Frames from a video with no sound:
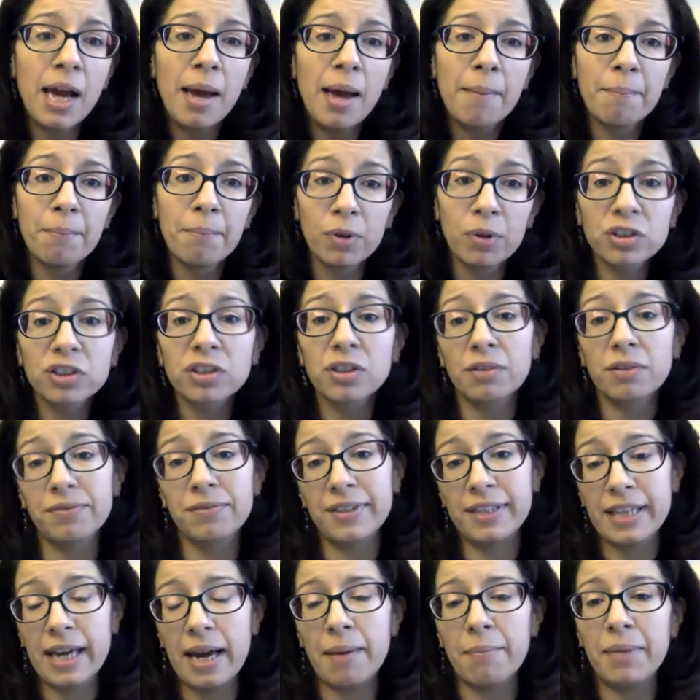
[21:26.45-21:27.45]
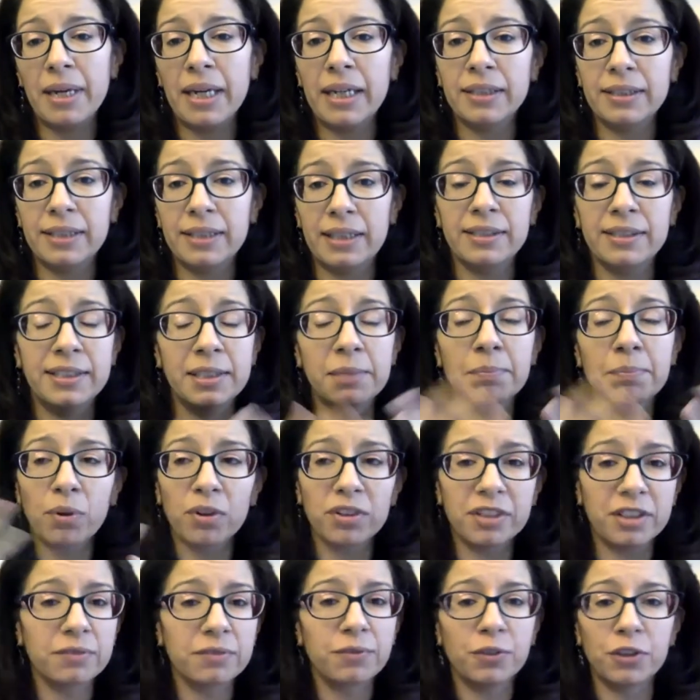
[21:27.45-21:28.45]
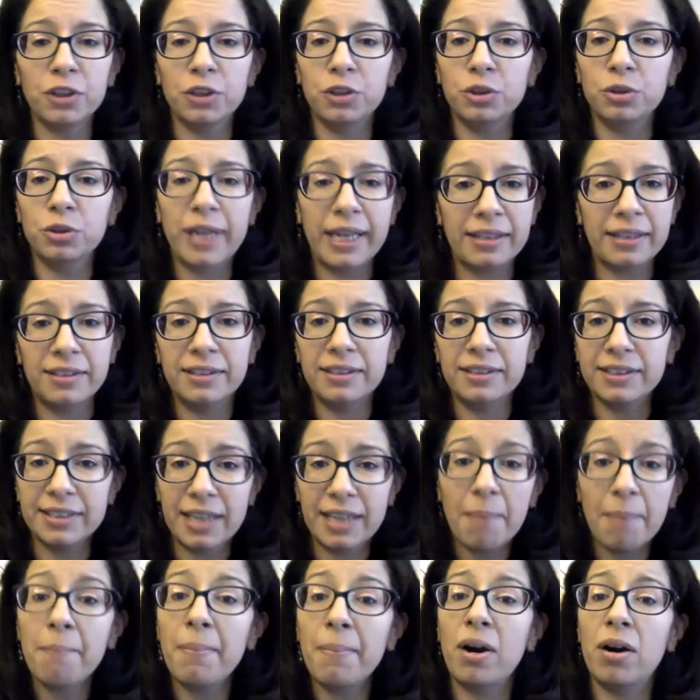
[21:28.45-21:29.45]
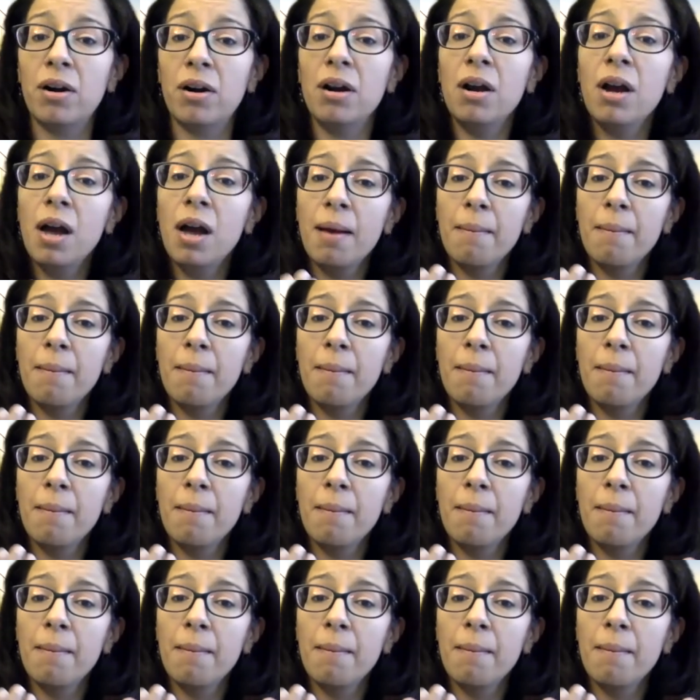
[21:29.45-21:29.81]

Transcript: Most of them, it's important for you to get this number.